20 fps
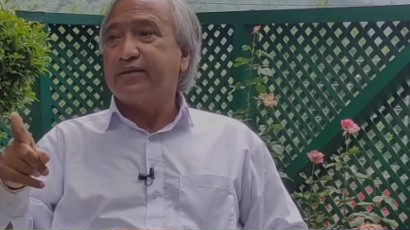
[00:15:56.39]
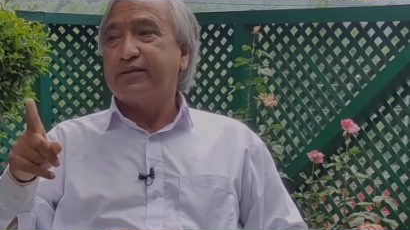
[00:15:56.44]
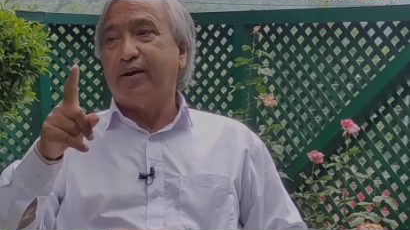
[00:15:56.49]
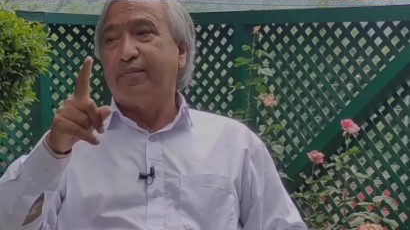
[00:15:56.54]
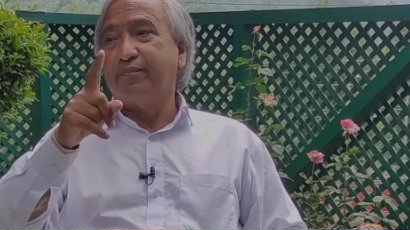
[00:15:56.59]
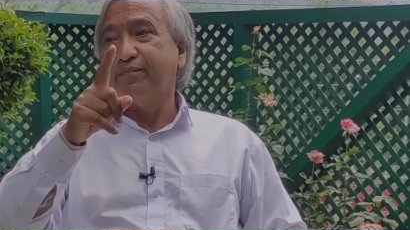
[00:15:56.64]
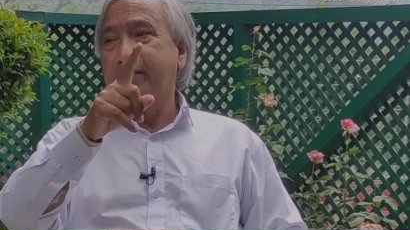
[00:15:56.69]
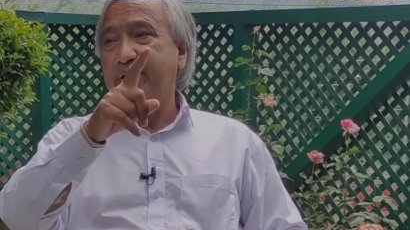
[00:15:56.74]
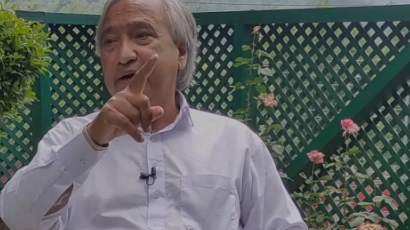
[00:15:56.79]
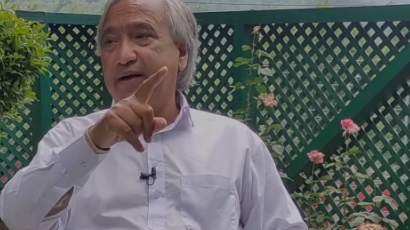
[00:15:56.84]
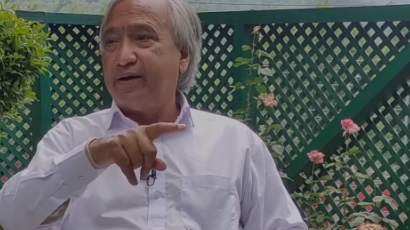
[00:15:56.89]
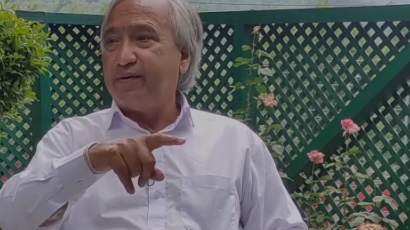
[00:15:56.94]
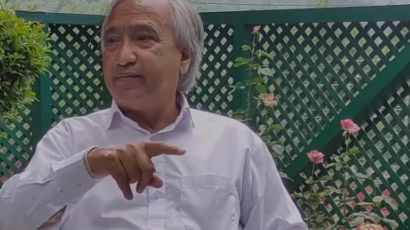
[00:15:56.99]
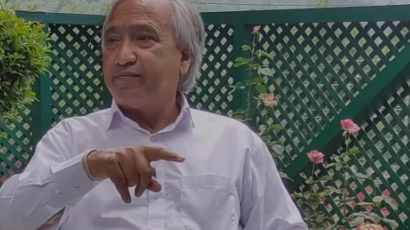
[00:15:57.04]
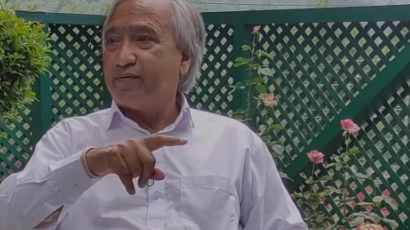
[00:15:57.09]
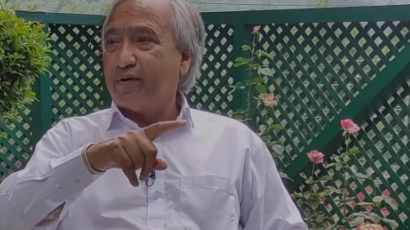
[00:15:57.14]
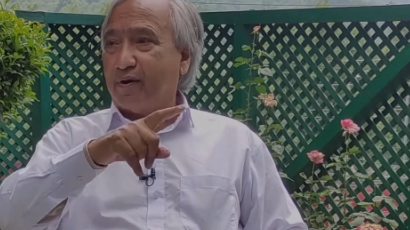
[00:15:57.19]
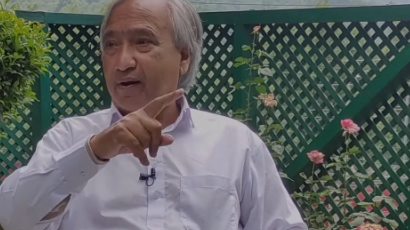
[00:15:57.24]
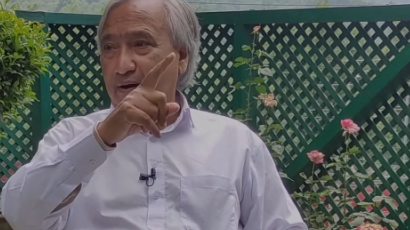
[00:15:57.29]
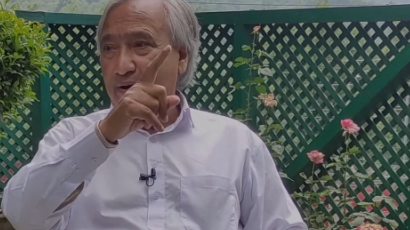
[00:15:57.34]
somebody
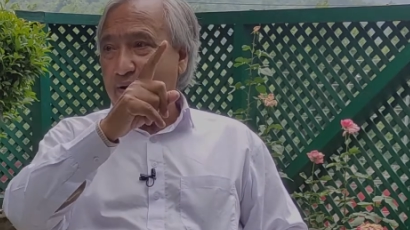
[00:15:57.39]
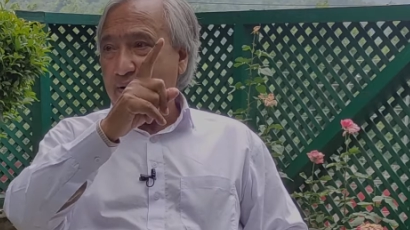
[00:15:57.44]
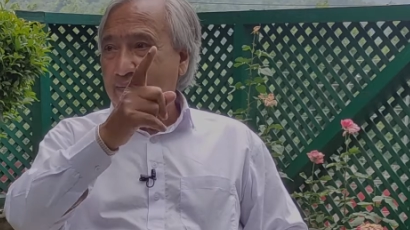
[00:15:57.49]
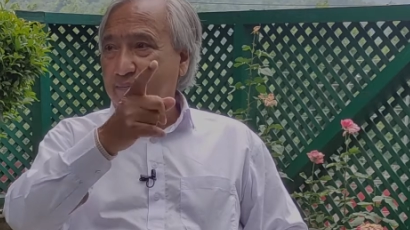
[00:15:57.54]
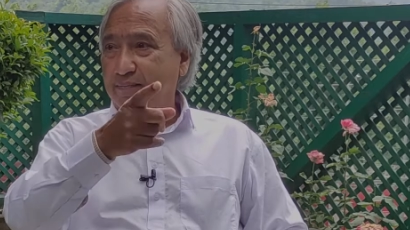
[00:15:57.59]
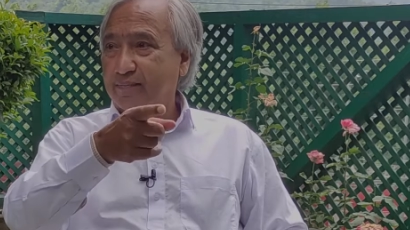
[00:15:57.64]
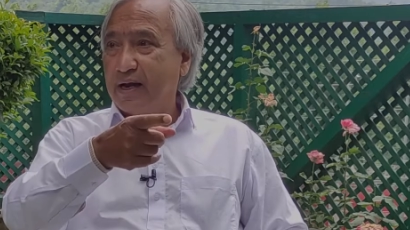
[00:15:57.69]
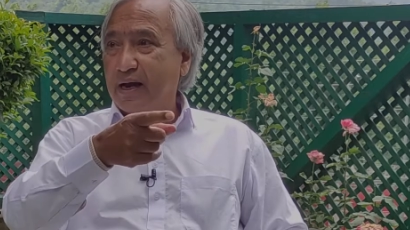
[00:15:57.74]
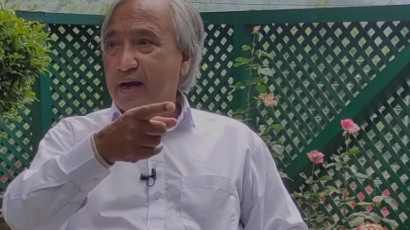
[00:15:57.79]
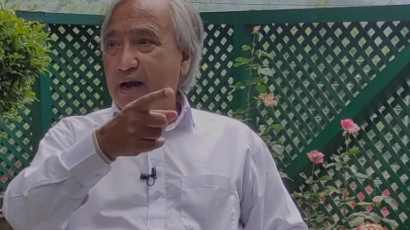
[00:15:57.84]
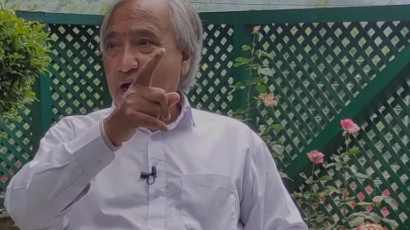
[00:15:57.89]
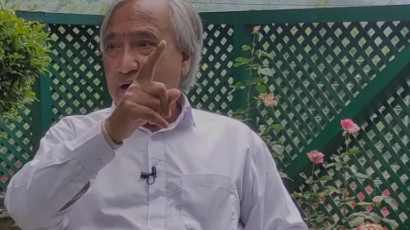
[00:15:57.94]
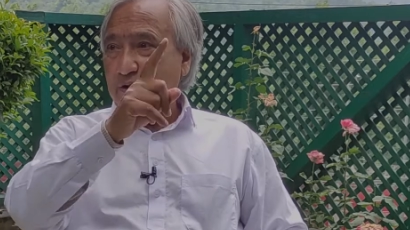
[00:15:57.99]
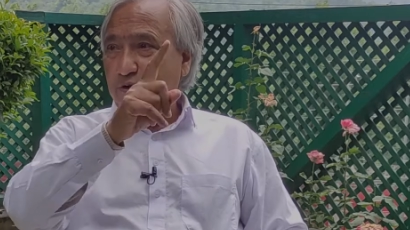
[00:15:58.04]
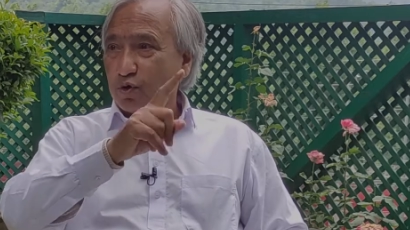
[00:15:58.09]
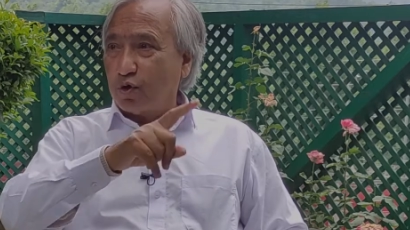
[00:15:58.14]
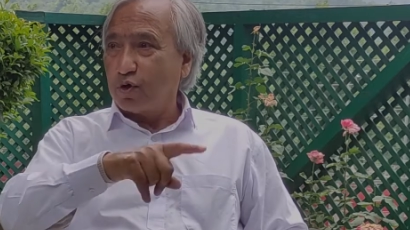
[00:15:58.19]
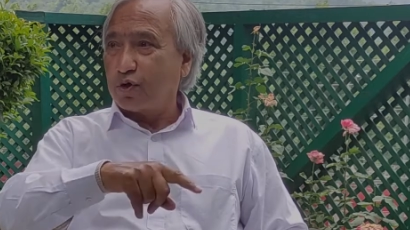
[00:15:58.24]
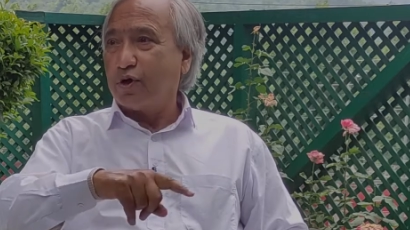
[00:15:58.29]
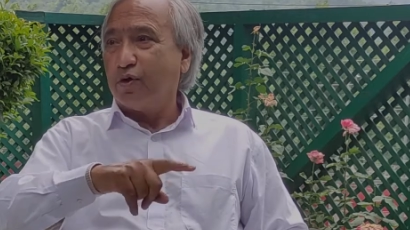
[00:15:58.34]
from
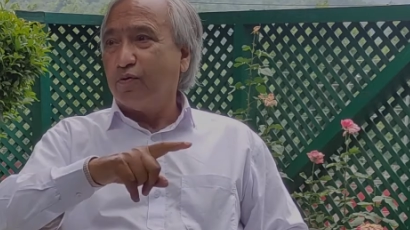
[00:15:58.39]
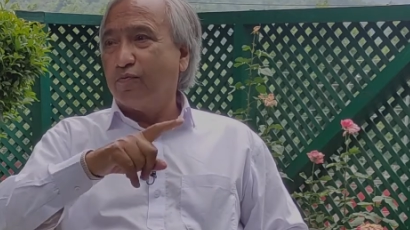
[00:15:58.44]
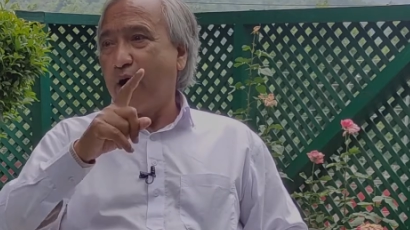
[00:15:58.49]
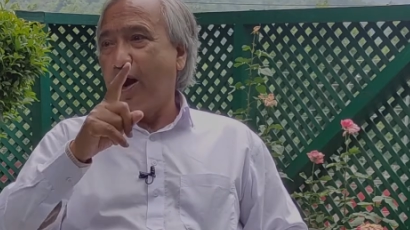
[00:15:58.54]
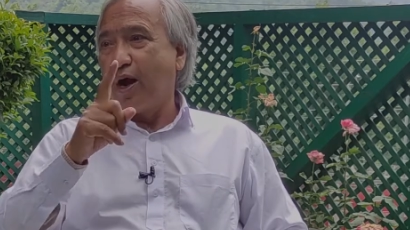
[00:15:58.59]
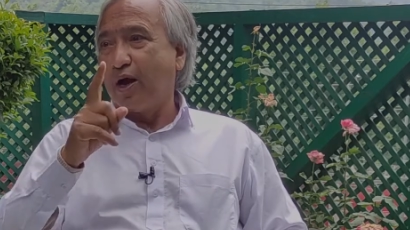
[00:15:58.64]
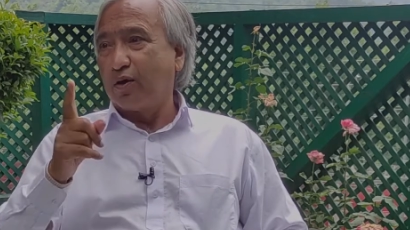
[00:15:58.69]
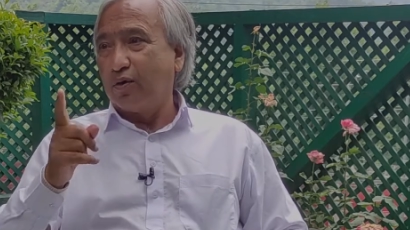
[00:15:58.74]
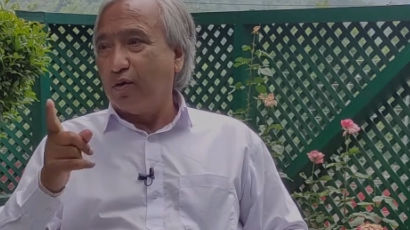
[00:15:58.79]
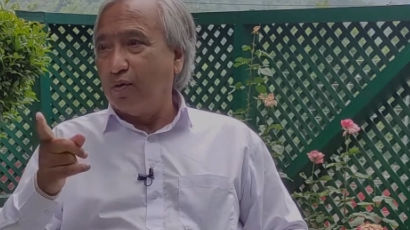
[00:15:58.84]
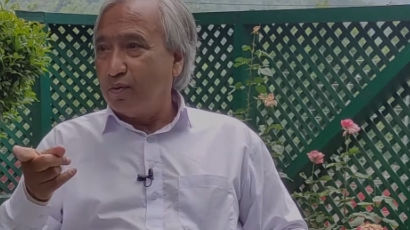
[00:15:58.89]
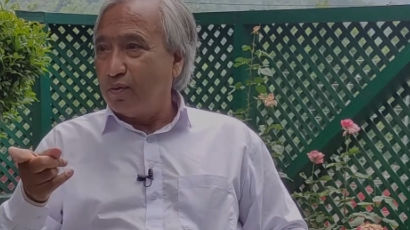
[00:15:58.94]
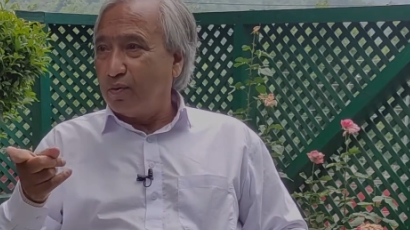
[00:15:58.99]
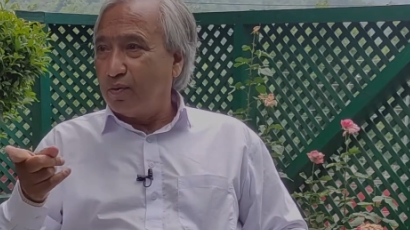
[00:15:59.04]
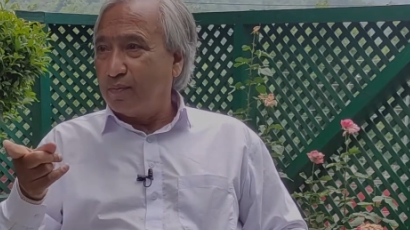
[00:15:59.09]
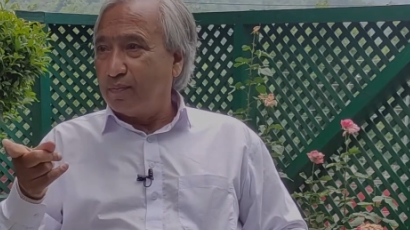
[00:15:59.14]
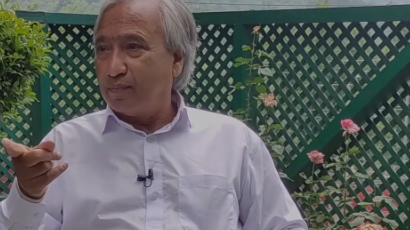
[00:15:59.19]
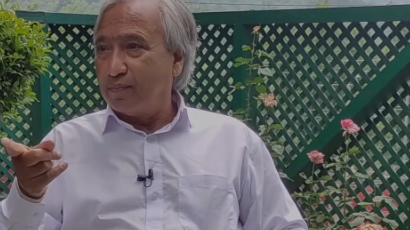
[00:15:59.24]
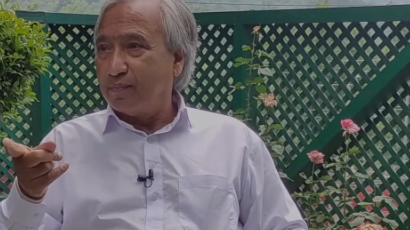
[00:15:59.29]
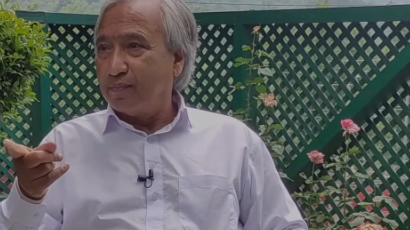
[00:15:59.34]

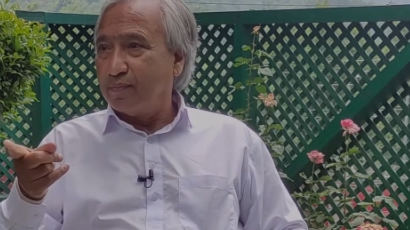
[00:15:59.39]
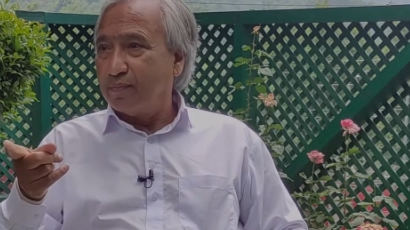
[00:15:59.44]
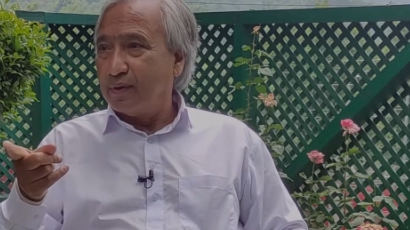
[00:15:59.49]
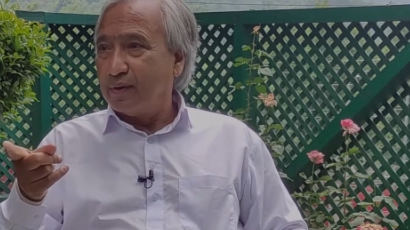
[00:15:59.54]
Turkwangam.